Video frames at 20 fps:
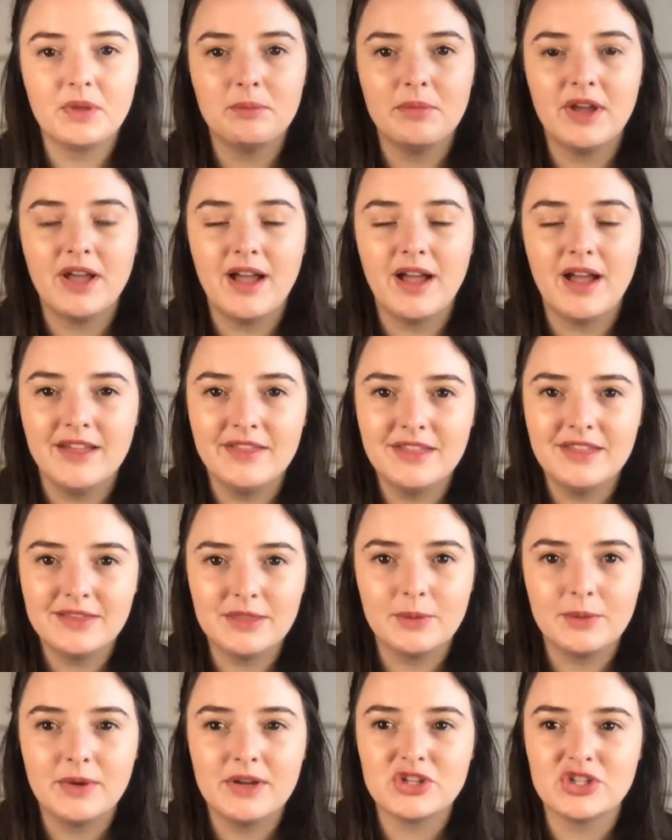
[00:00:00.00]
But I think the
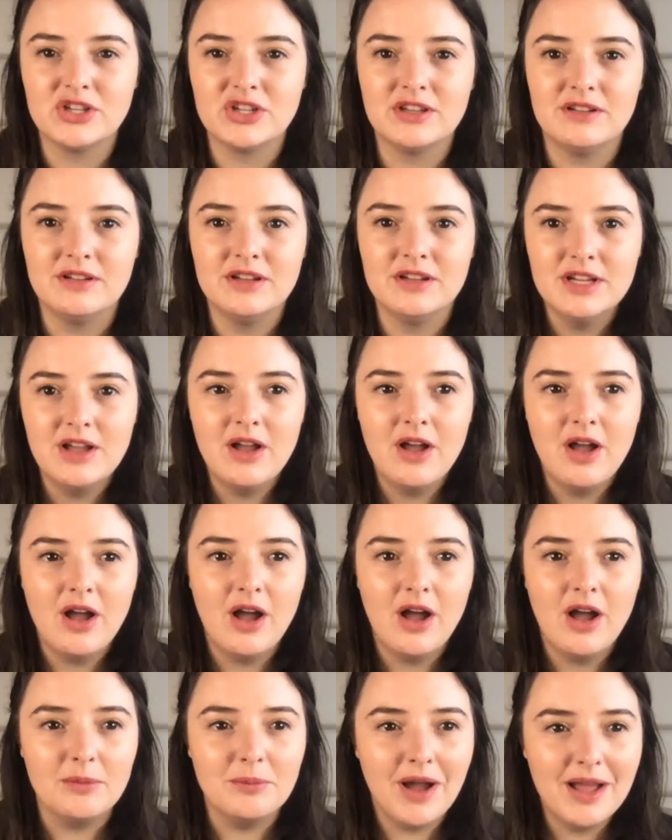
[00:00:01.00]
question
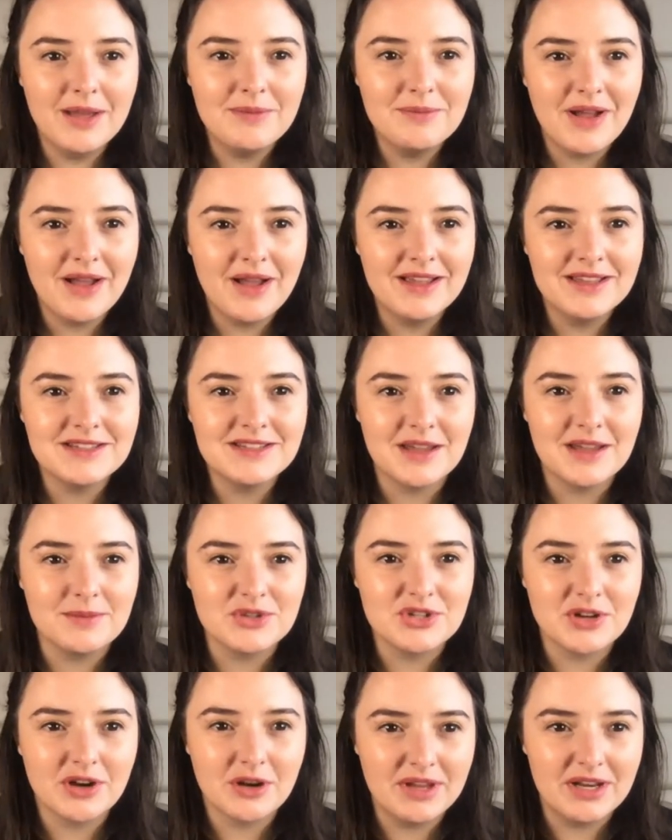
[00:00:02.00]
on my mind, I'm
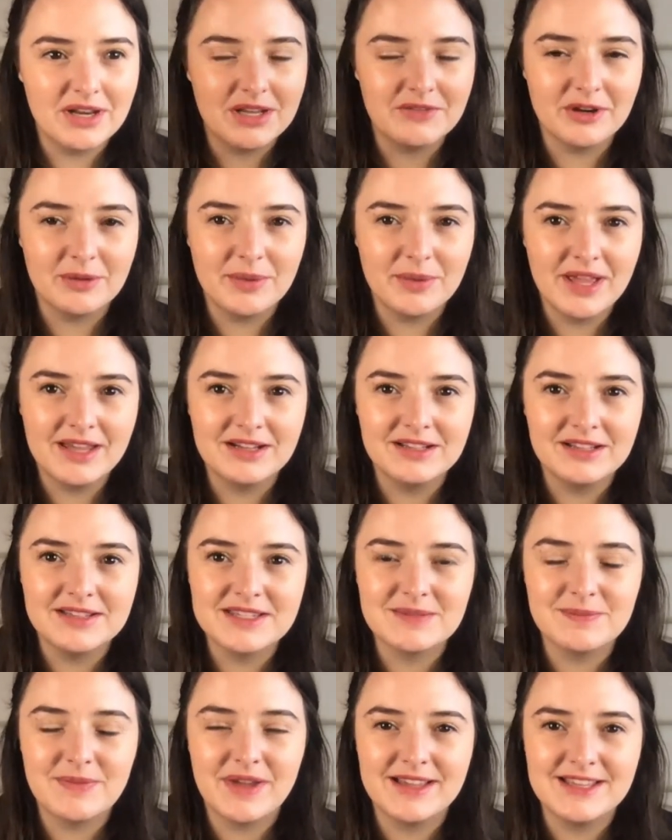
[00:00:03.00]
sure on many of our
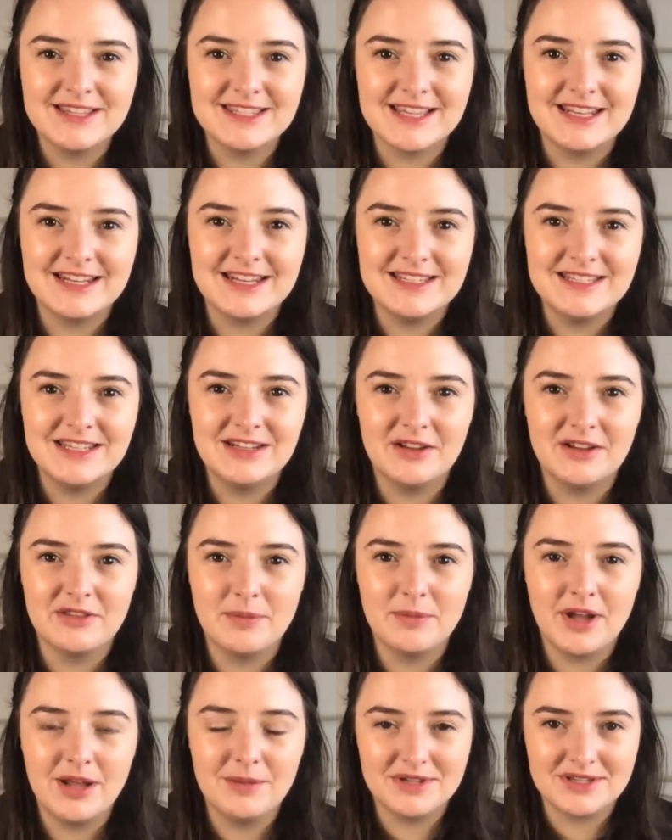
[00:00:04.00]
panelists' minds, and indeed on the
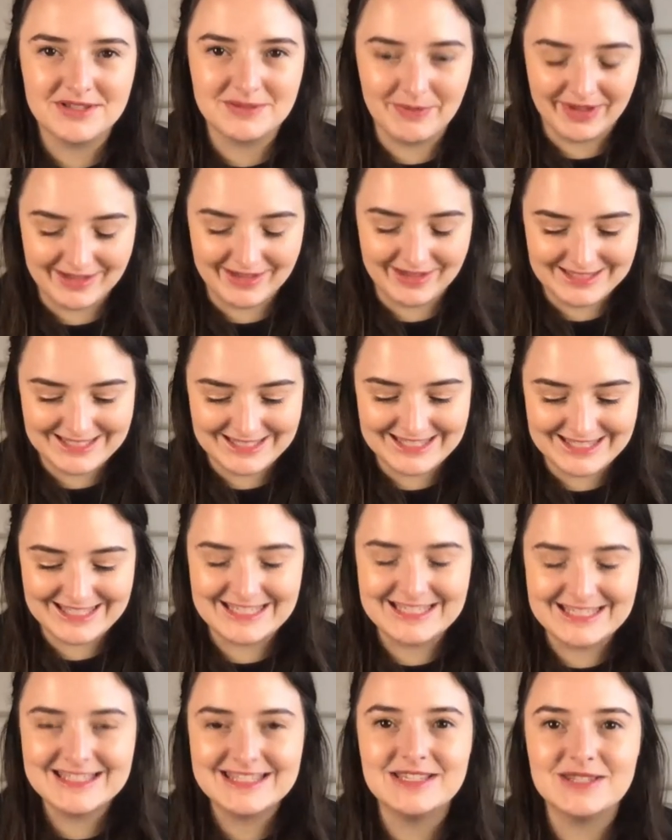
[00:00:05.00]
public's minds,
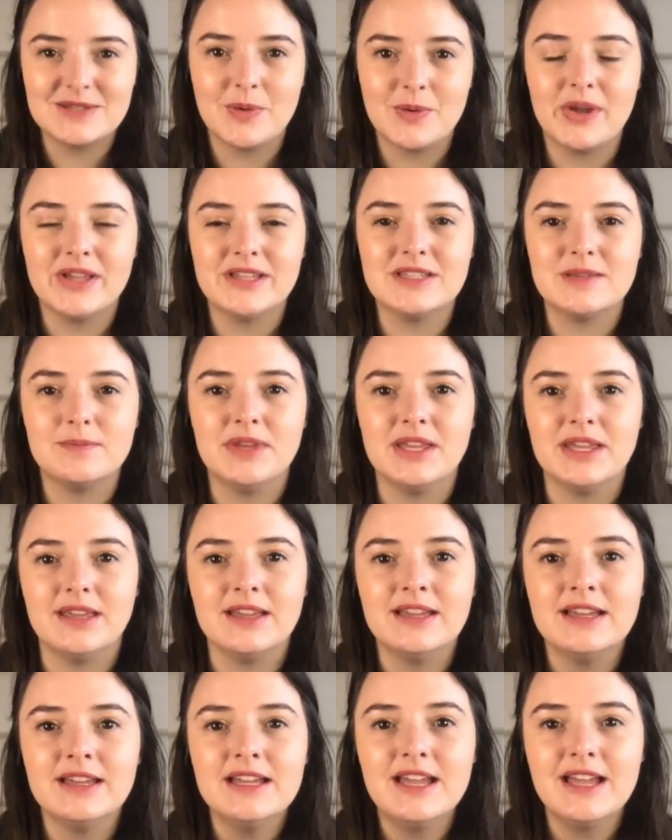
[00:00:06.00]
is this going to
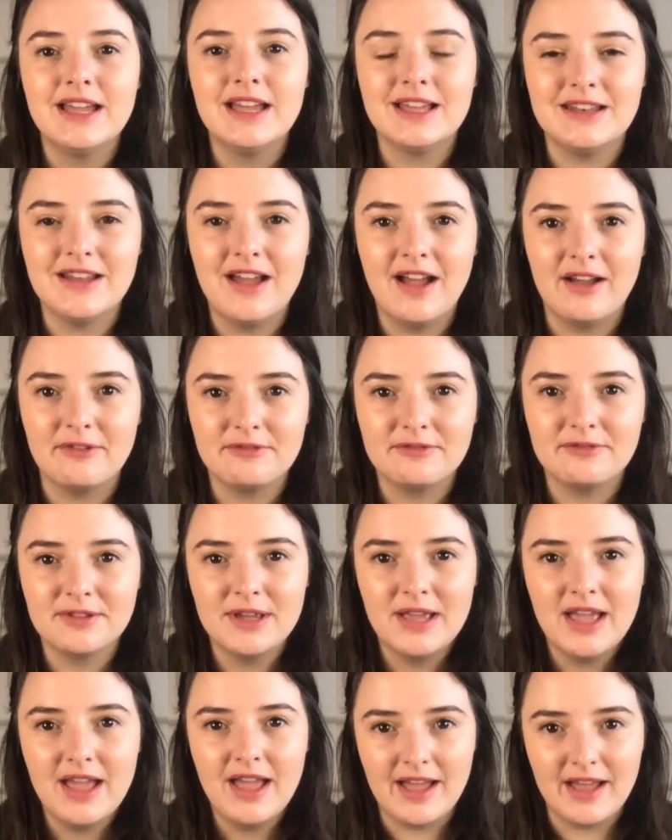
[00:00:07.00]
be enough?
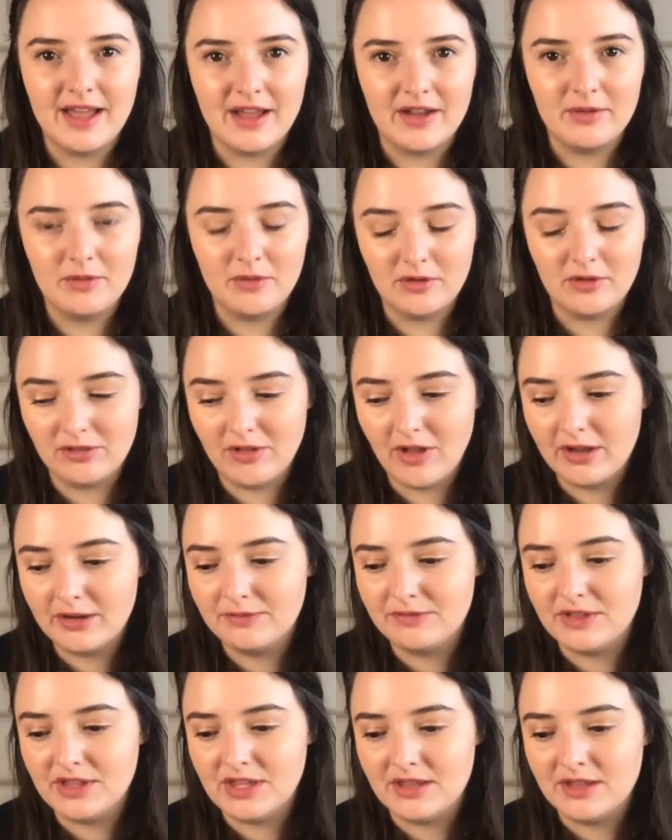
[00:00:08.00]
A lot
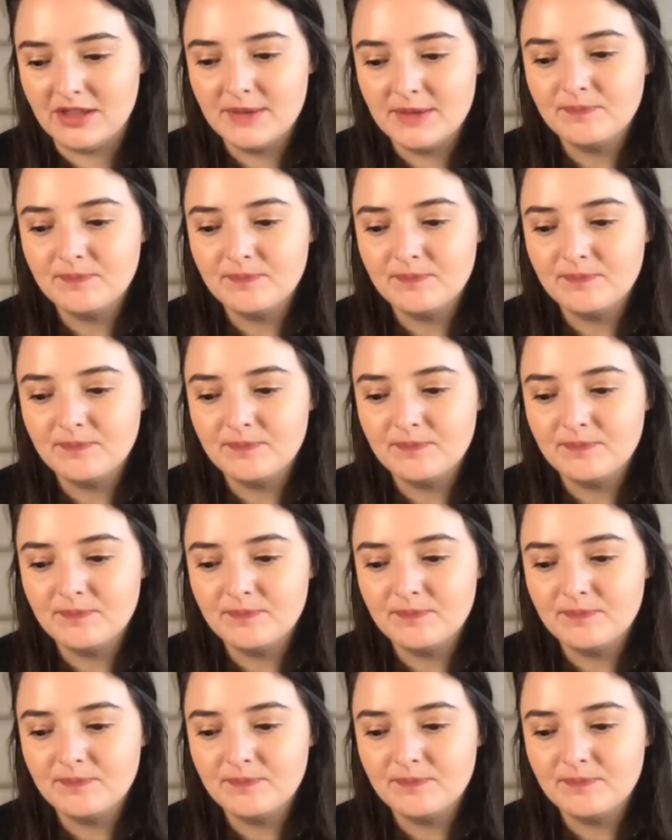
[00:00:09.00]
of the